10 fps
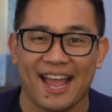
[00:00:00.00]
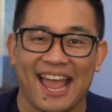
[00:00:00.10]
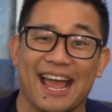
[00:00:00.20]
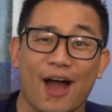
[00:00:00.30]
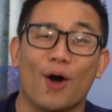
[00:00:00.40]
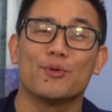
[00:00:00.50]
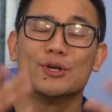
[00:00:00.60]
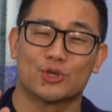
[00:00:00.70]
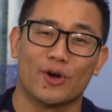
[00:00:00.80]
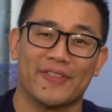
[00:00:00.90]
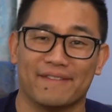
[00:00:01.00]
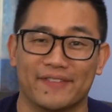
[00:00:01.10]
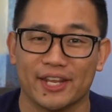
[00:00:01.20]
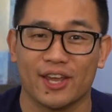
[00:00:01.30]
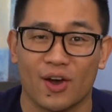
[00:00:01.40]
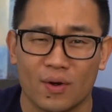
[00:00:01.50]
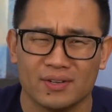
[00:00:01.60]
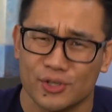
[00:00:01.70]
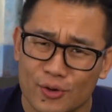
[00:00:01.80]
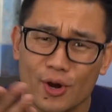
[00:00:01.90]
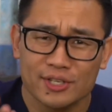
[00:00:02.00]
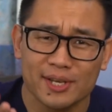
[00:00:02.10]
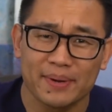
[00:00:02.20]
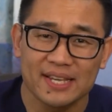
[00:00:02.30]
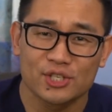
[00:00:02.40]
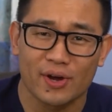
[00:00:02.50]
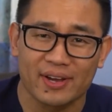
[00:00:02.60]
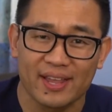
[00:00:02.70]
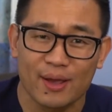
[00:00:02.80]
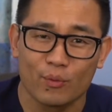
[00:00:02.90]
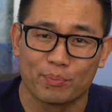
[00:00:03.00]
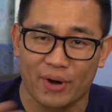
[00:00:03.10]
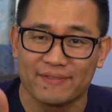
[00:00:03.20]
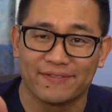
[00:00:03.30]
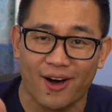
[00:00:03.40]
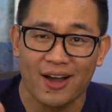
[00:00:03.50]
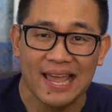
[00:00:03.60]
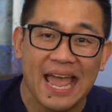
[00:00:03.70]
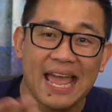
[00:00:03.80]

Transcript: Hey, I hope you enjoyed that video. Do you know somebody struggling with brain fog?